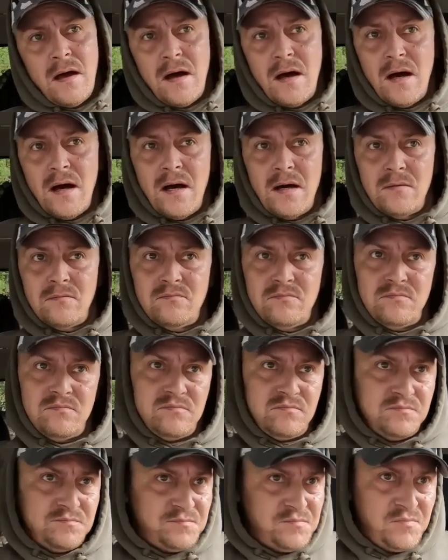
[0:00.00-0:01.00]
Uh,
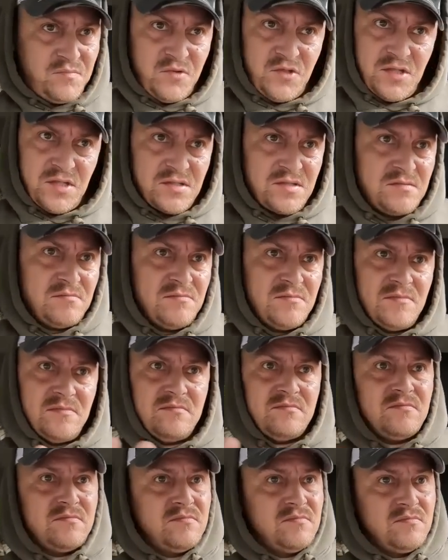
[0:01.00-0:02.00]
just
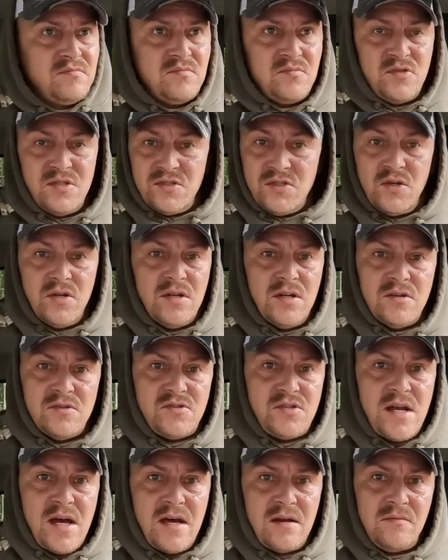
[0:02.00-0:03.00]
just couldn't
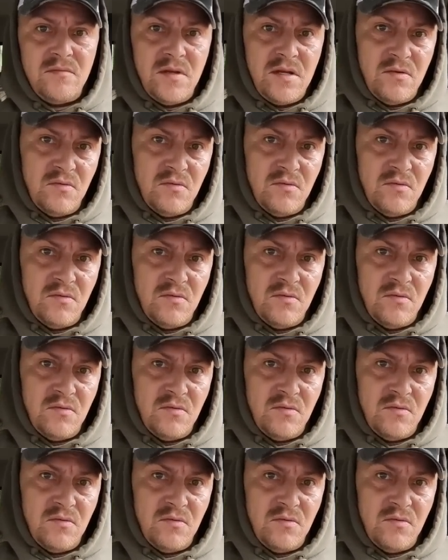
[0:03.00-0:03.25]
understand.